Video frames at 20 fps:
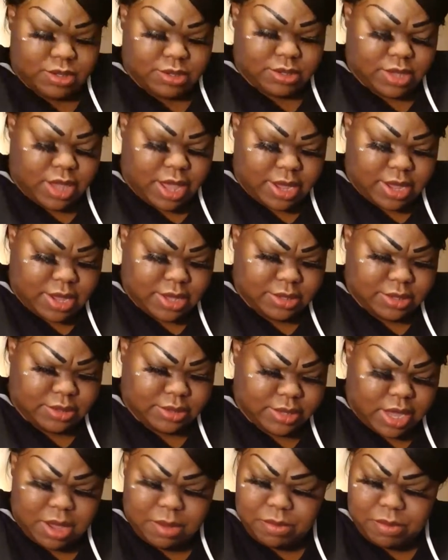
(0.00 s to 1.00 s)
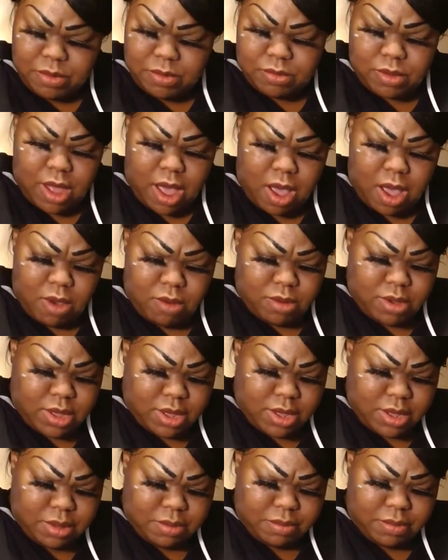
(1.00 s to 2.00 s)
is like unstable. The
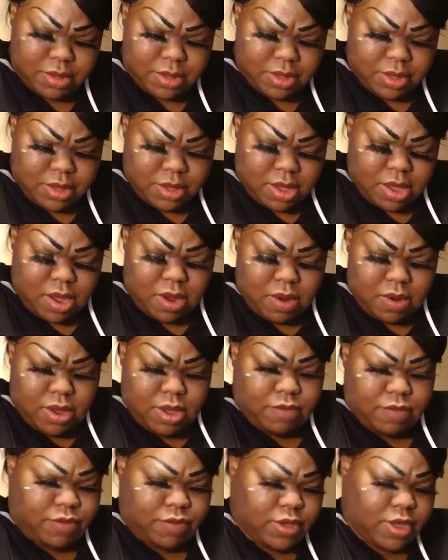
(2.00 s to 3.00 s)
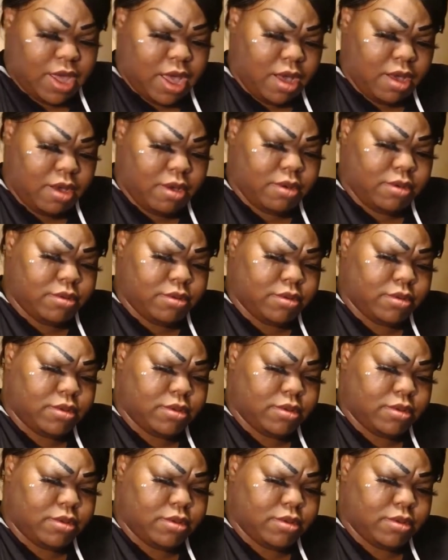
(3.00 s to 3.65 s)
outcome, all right, for y'all.